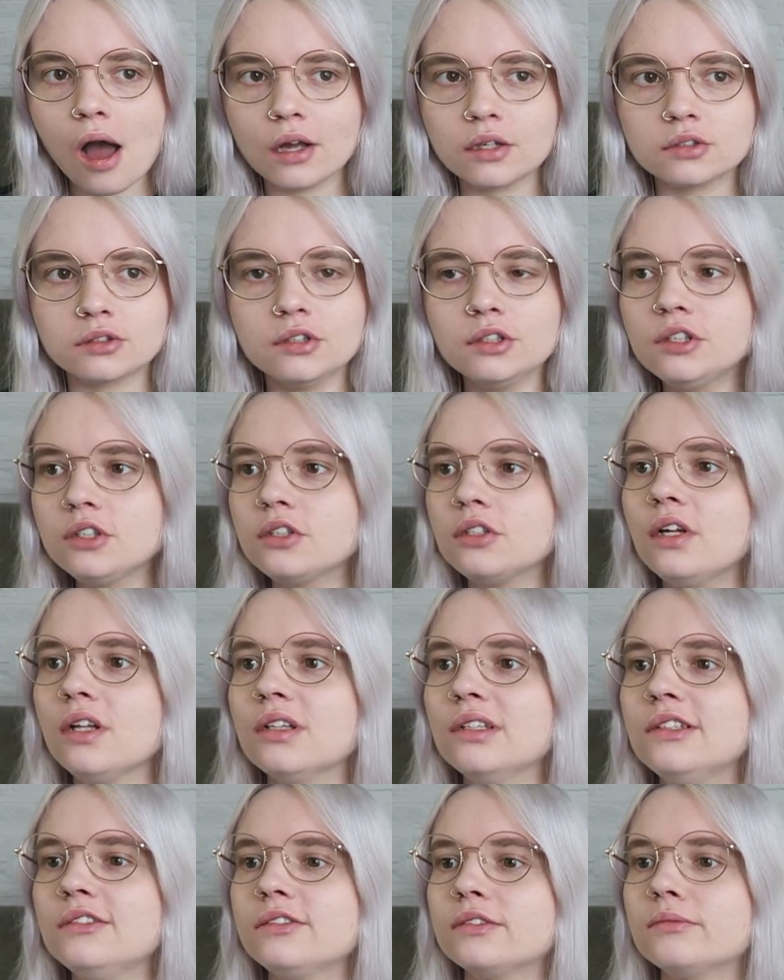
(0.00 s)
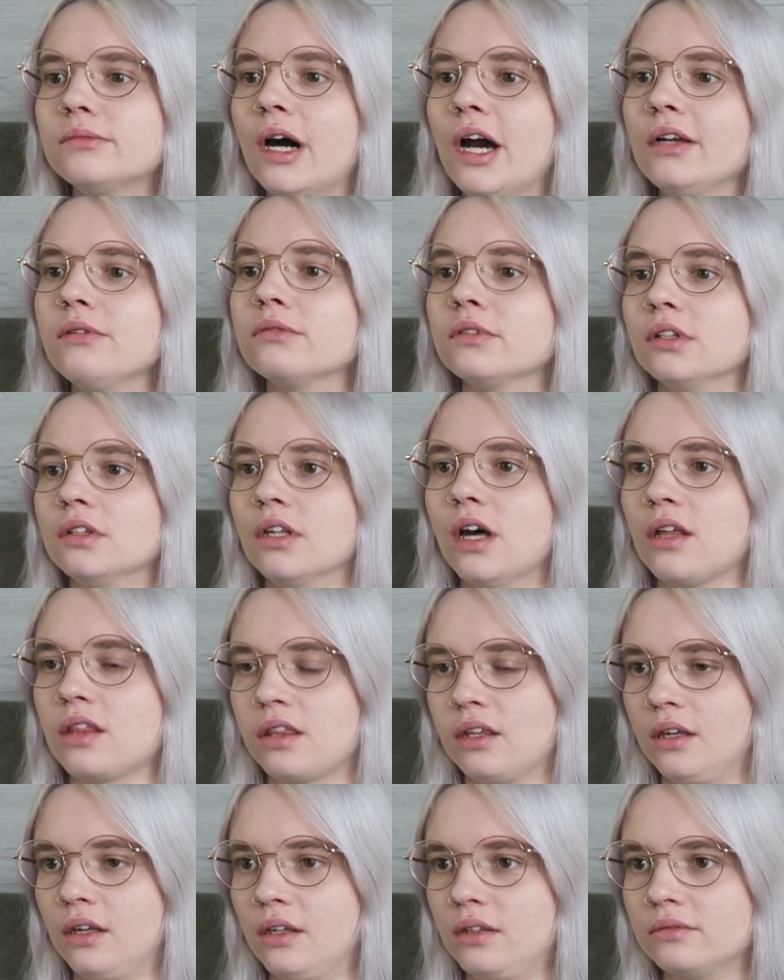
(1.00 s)
So you're just gonna leave her behind with
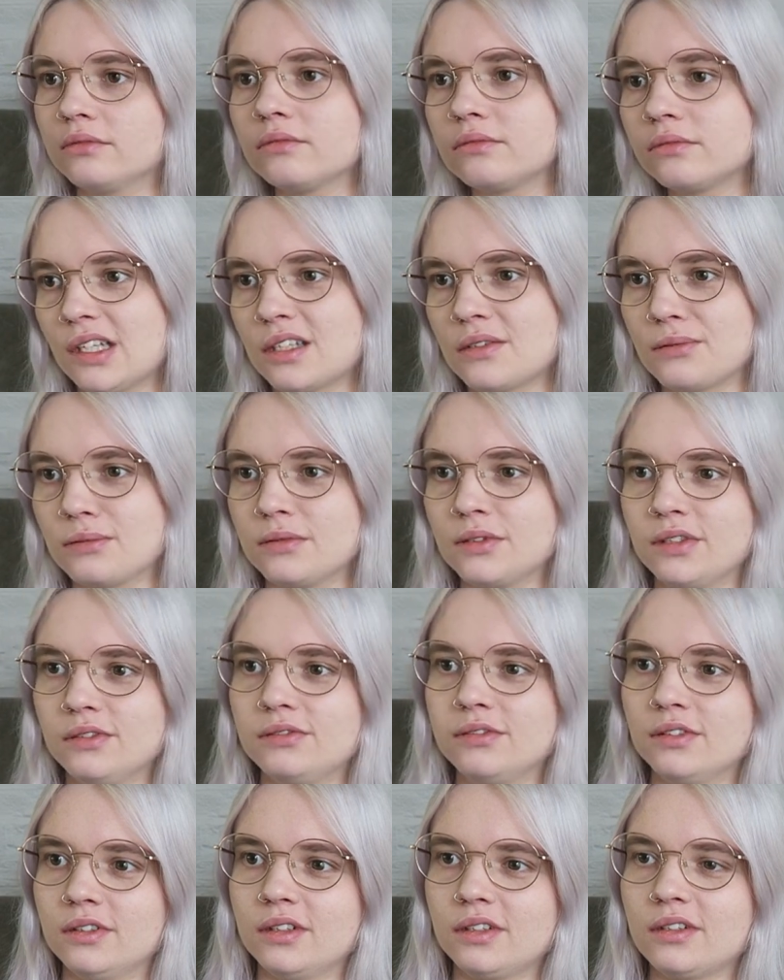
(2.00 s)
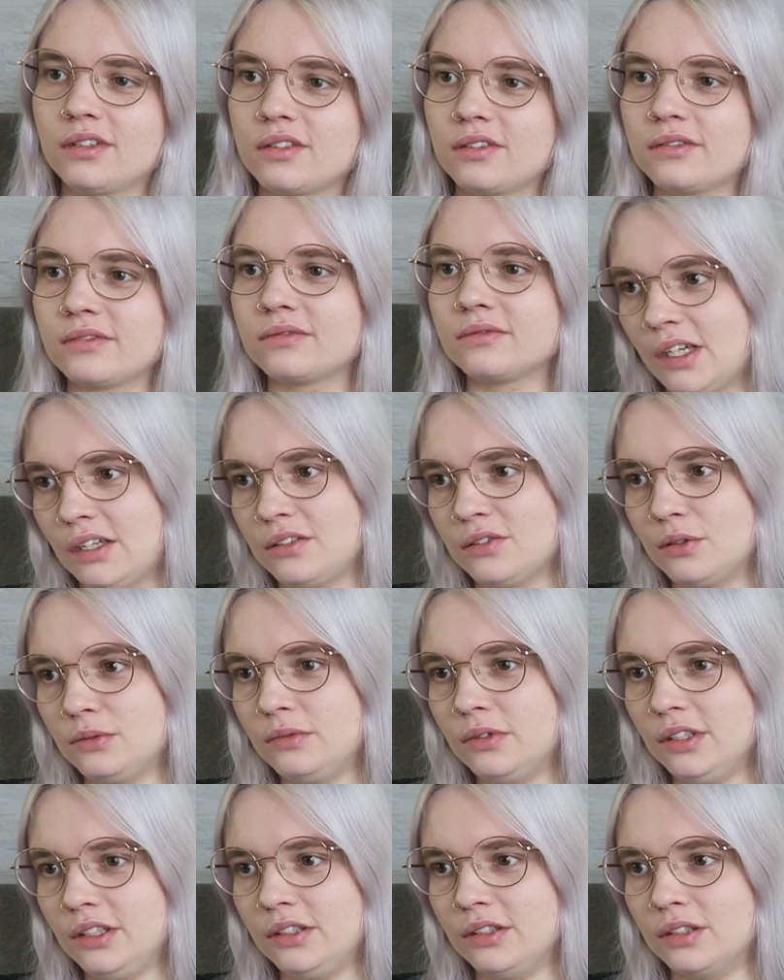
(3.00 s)
nothing? That's pretty fucked. I
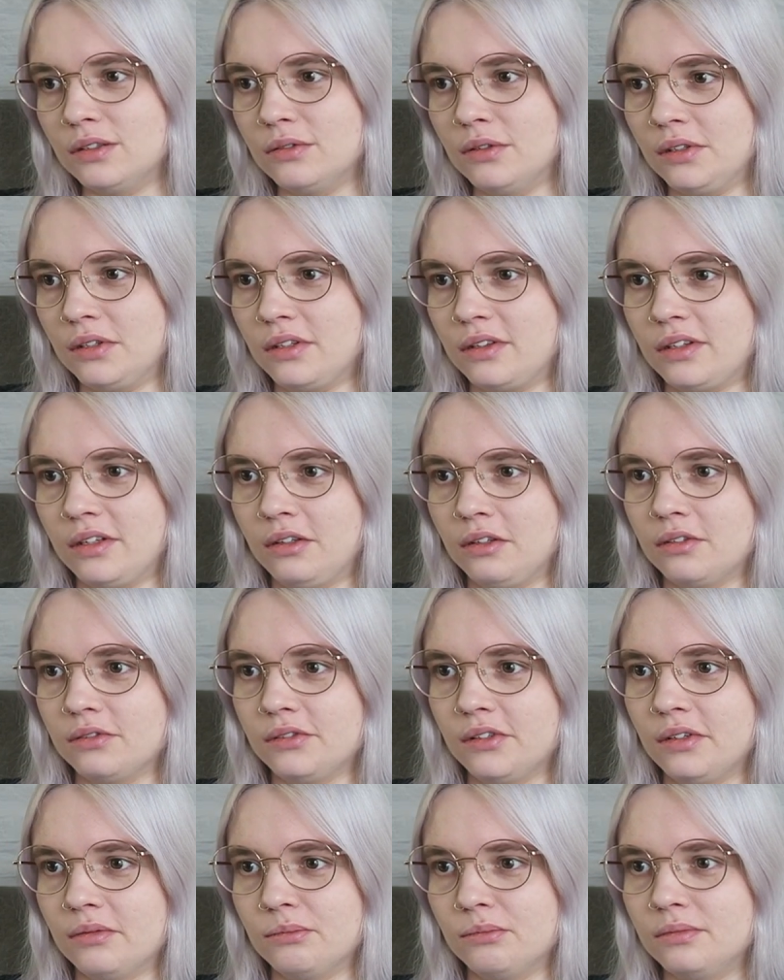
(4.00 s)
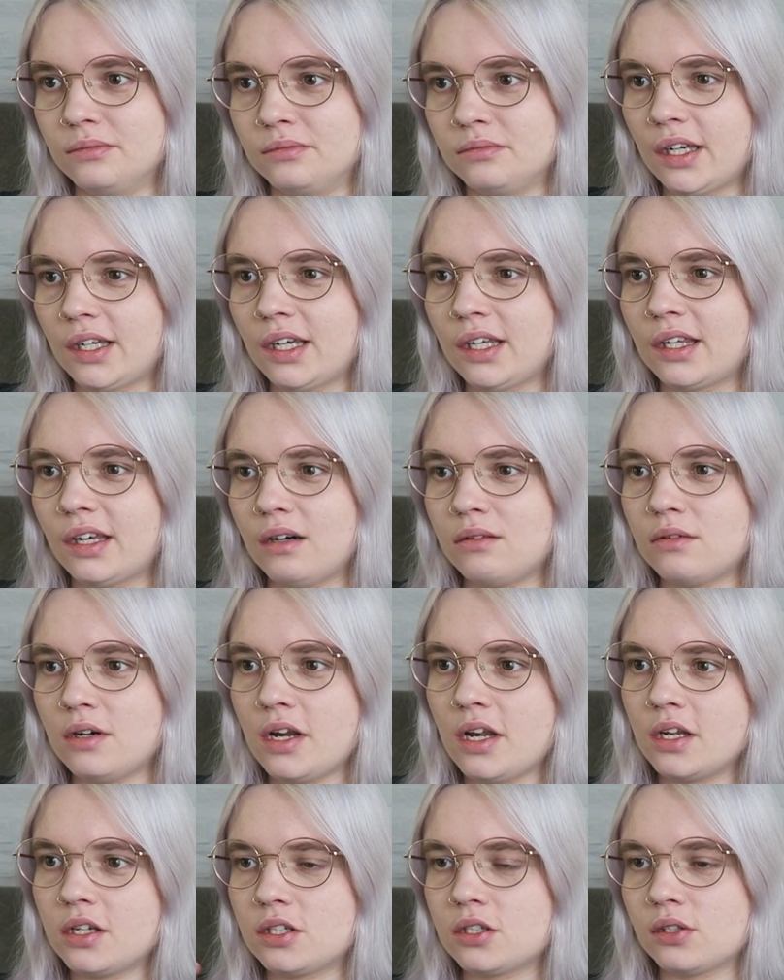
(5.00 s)
don't really know what to think of them. Like, I get
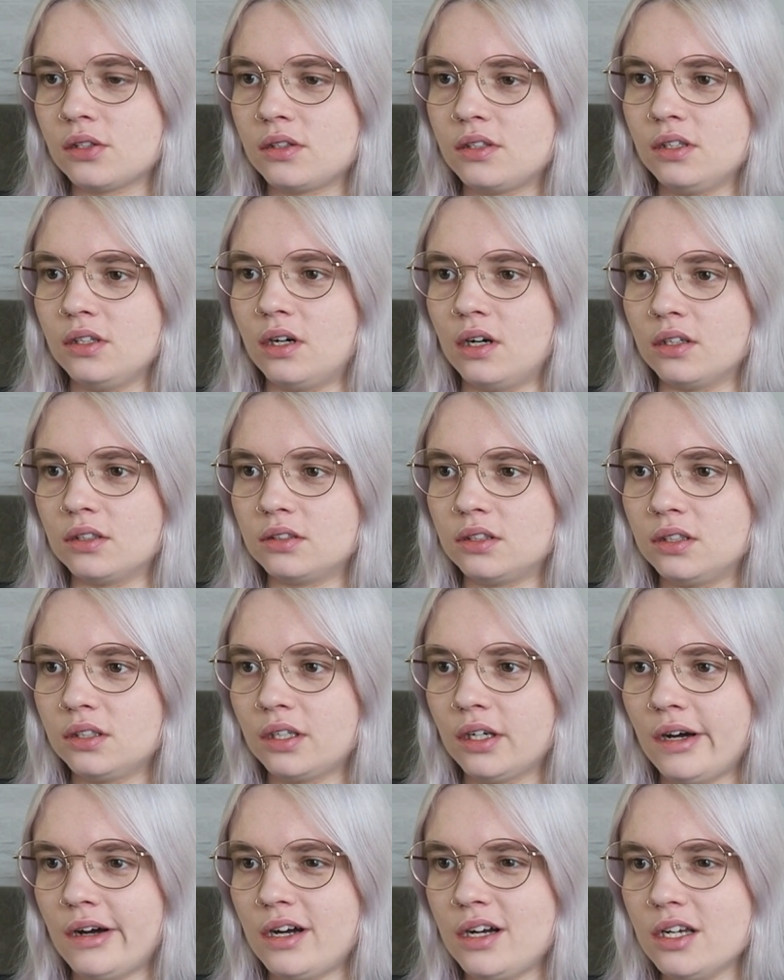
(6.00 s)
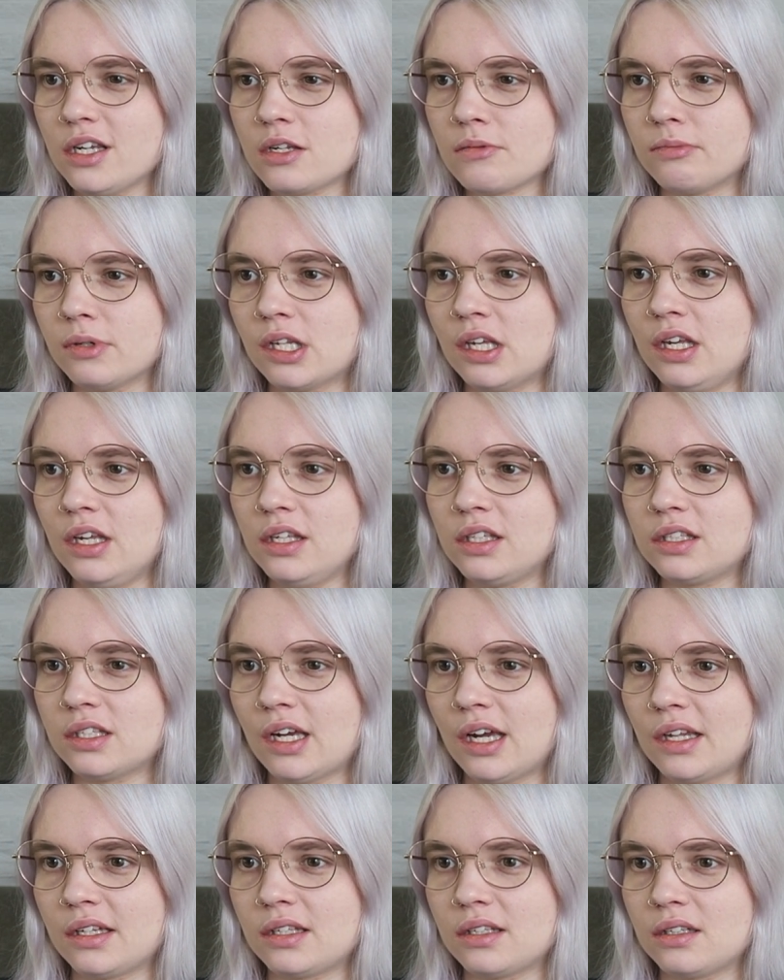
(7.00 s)
why they shot the other guys, but he
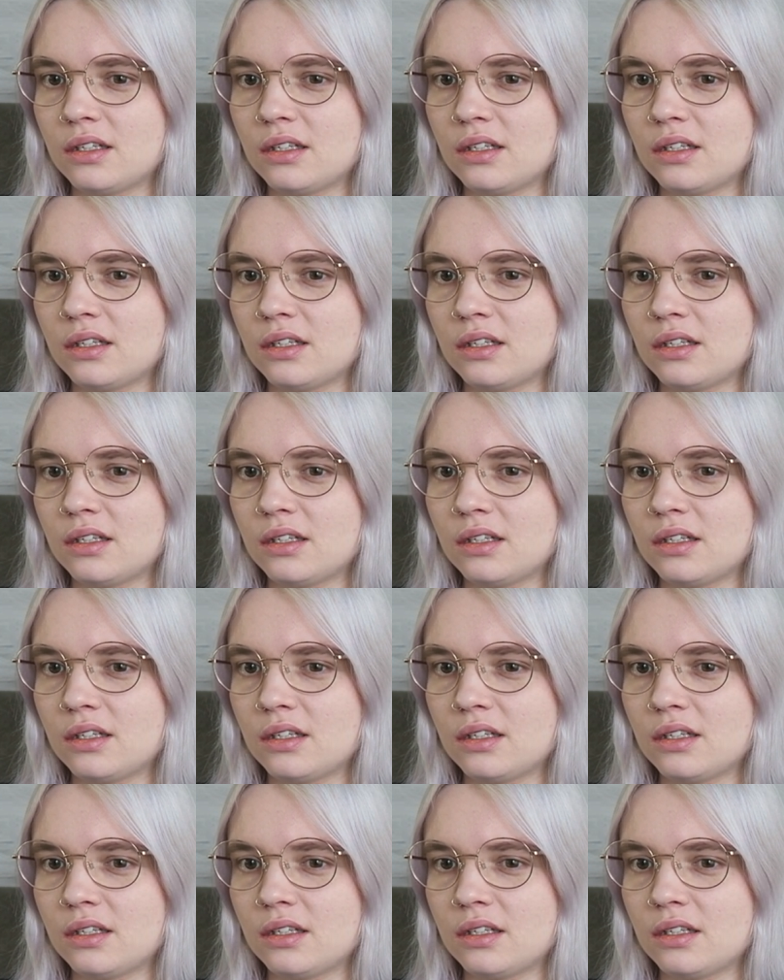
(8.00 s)
said,